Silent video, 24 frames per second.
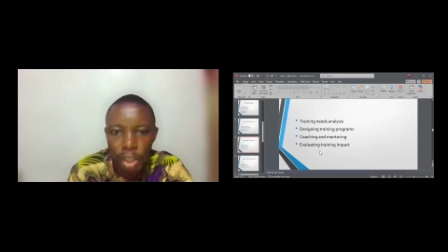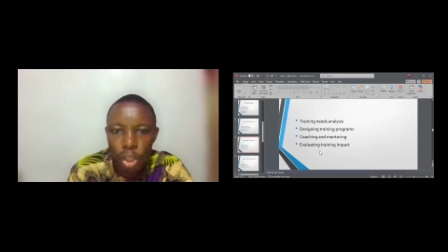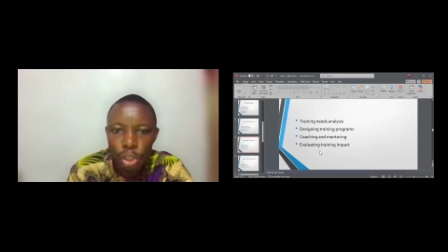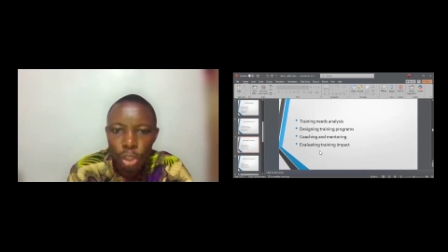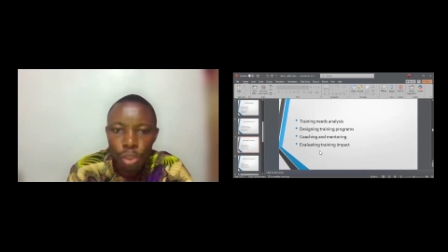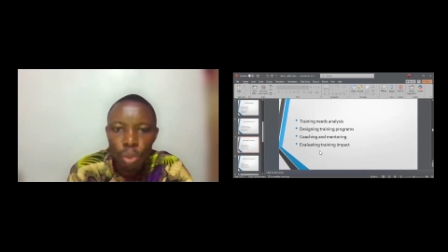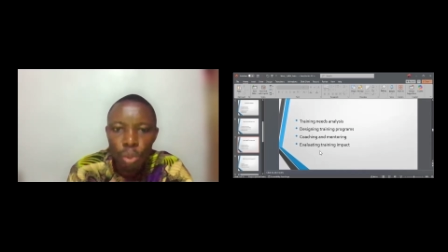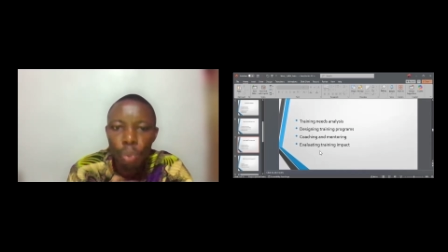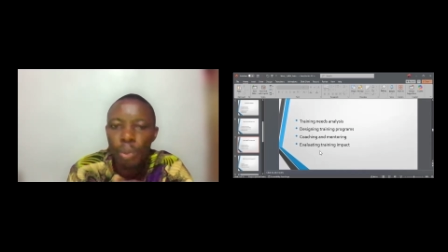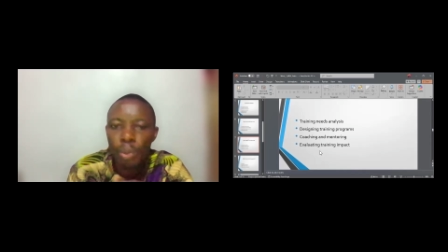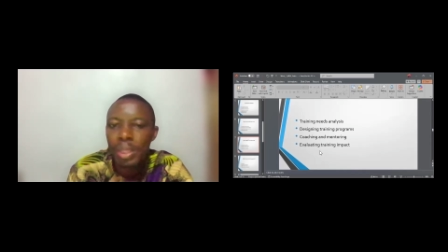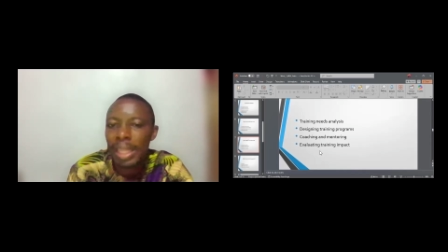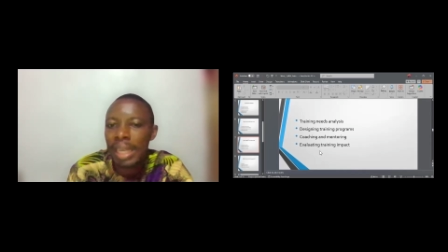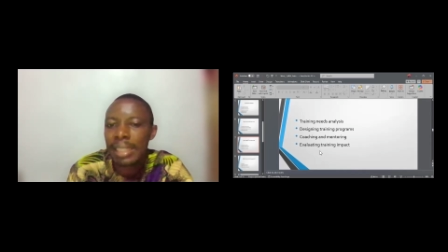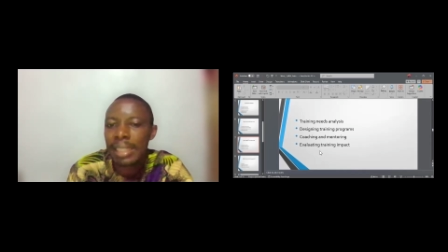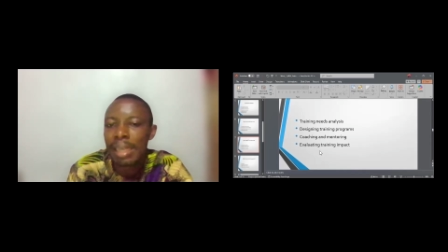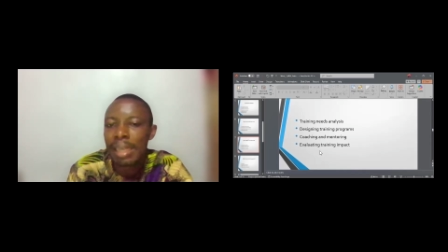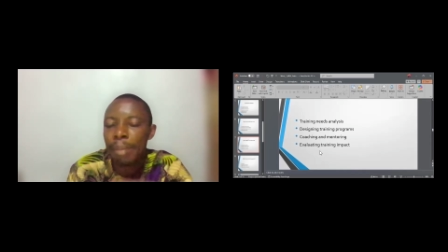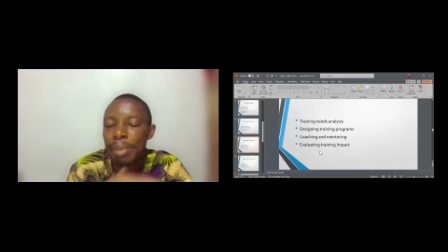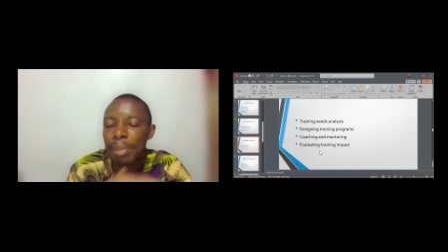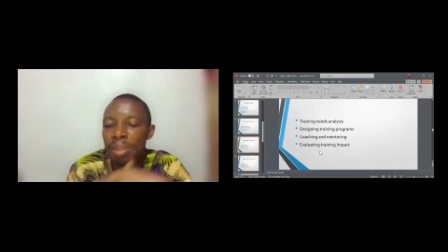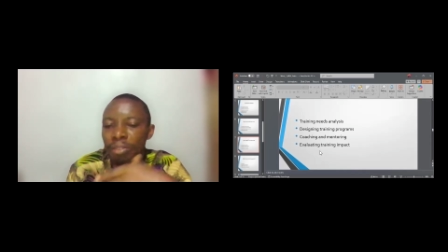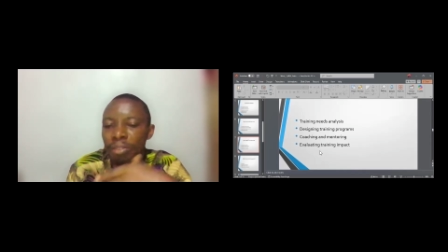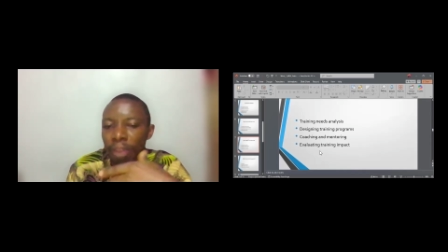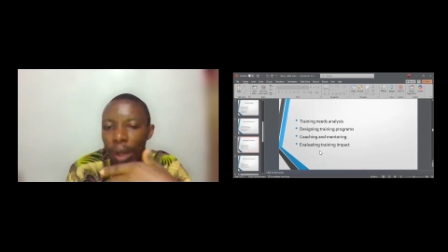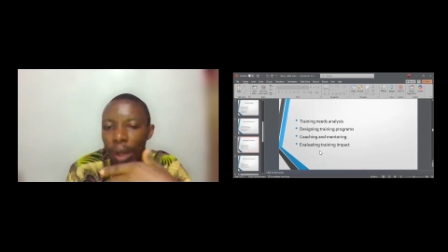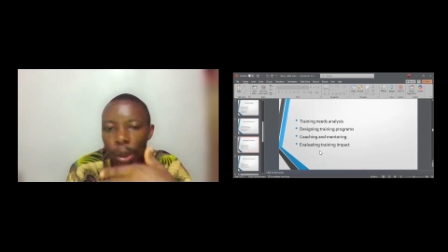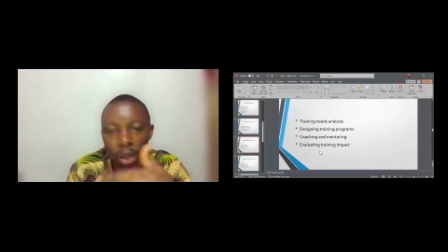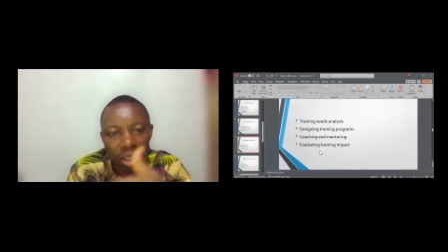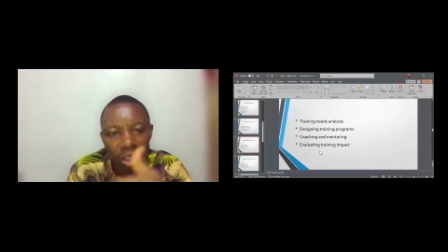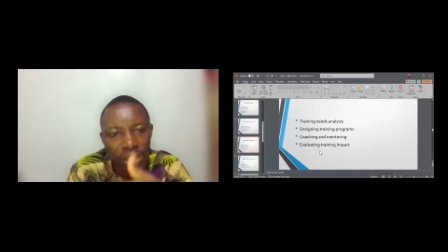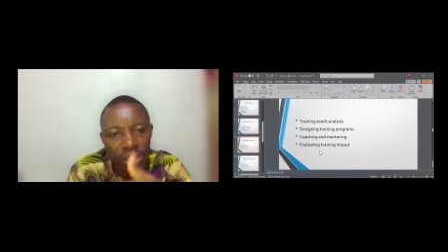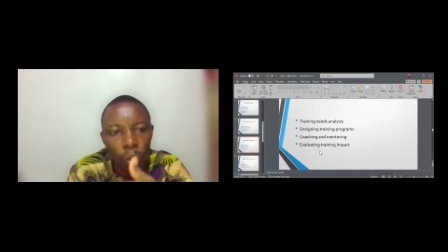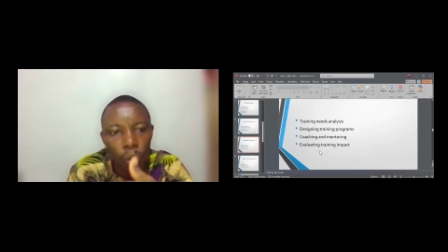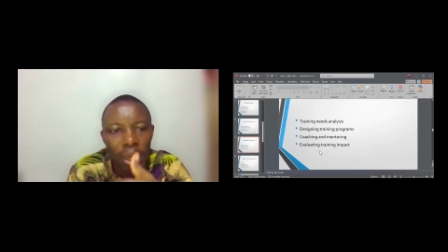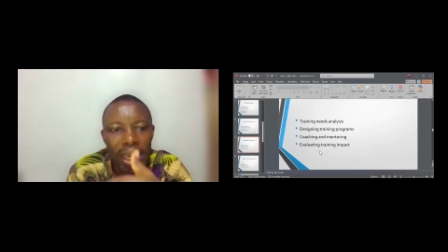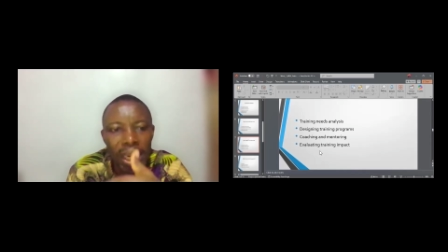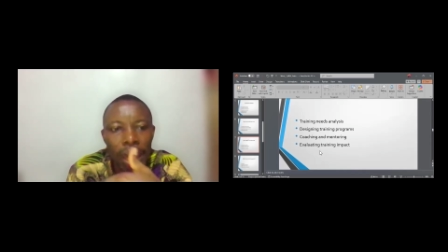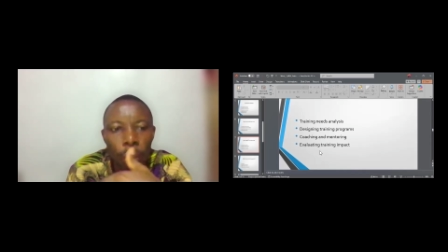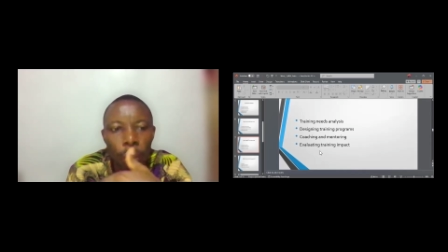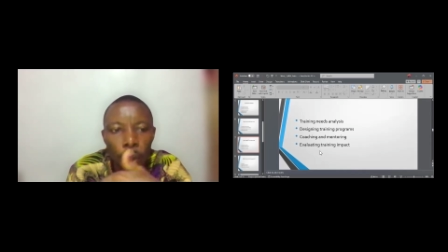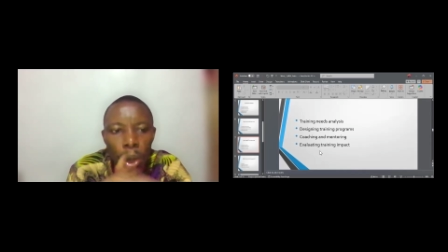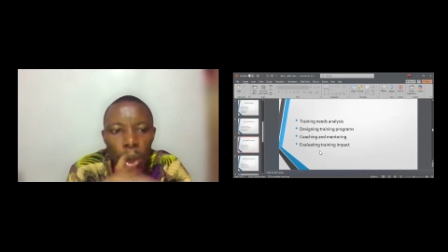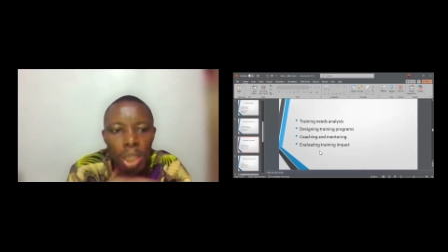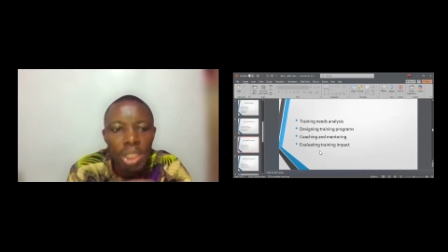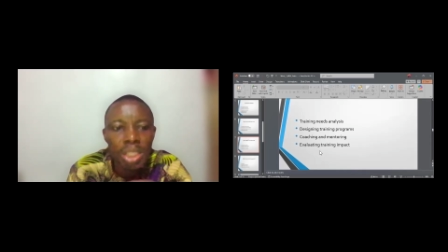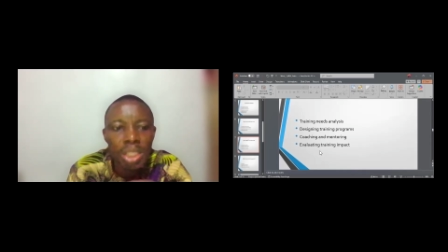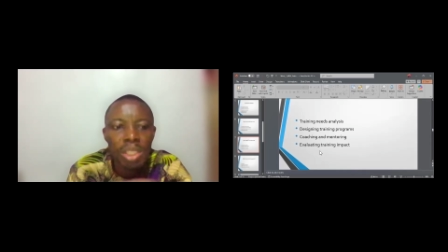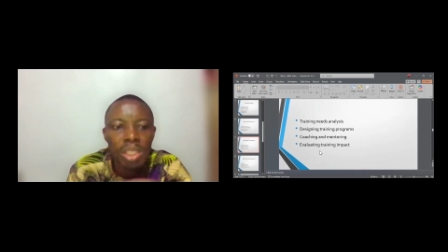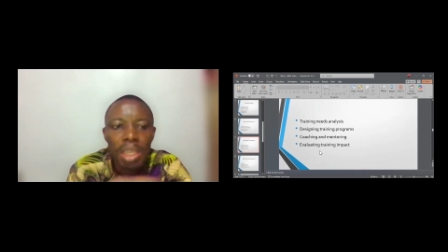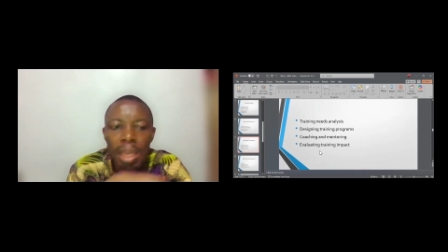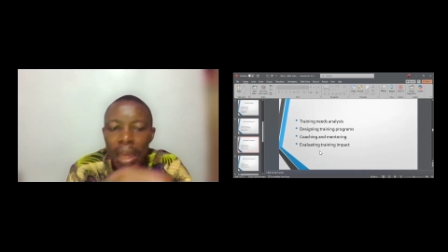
So with that, I'm evaluating whether what